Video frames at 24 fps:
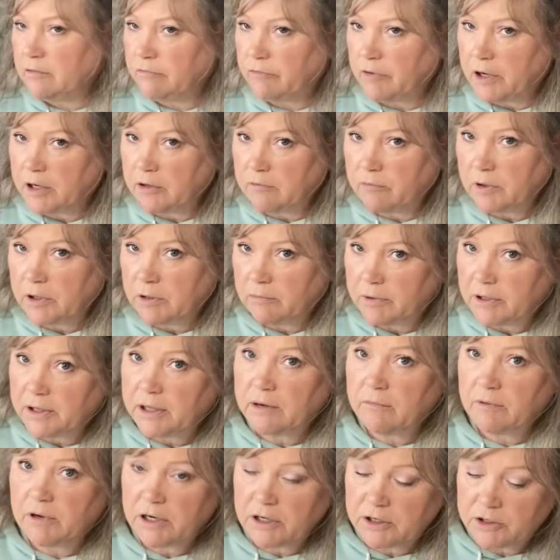find one, but they
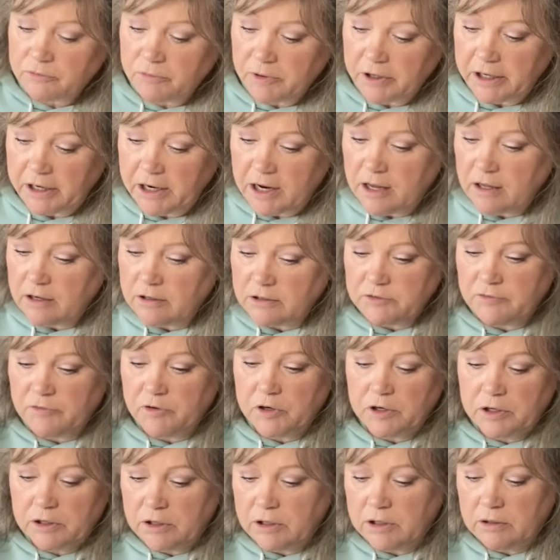wanted $20 for
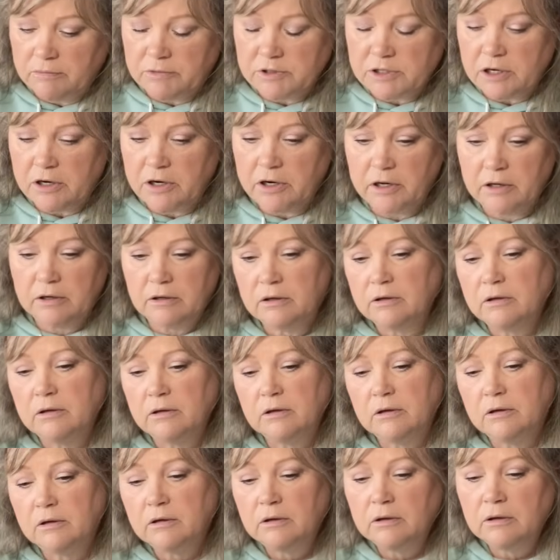it. I'm sorry.
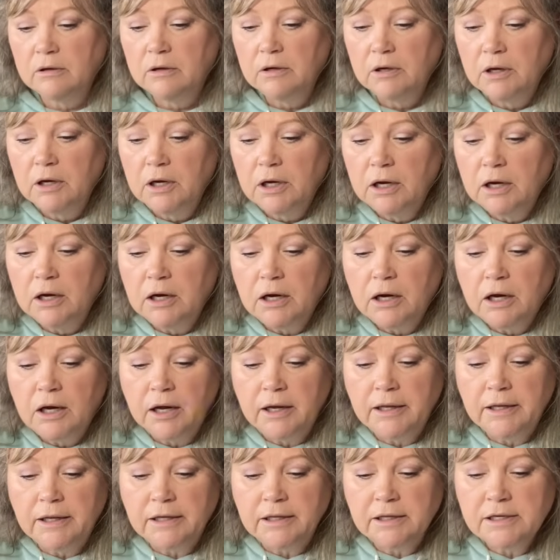
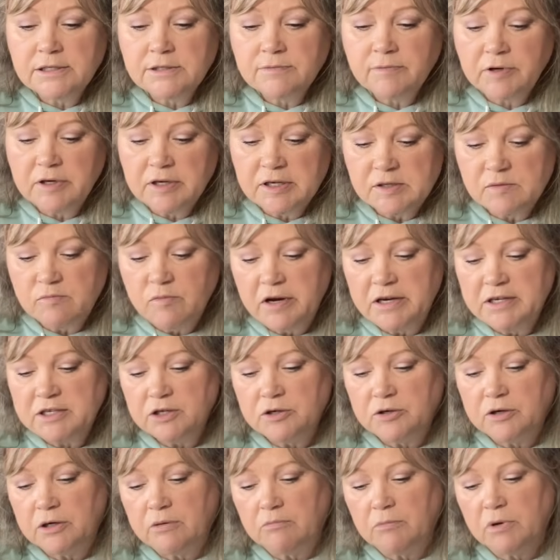And then this one is
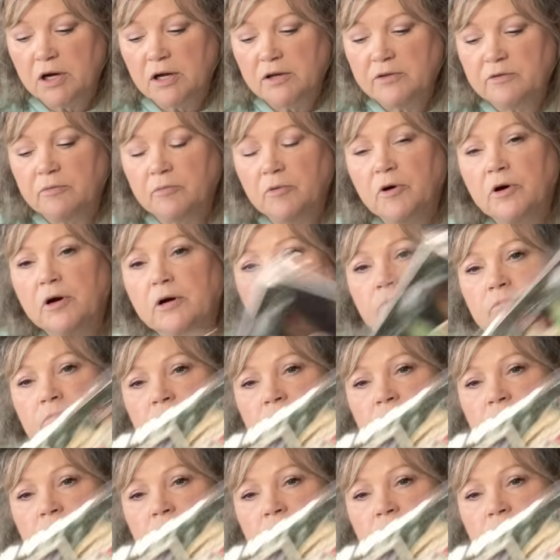Winter in Baltimore.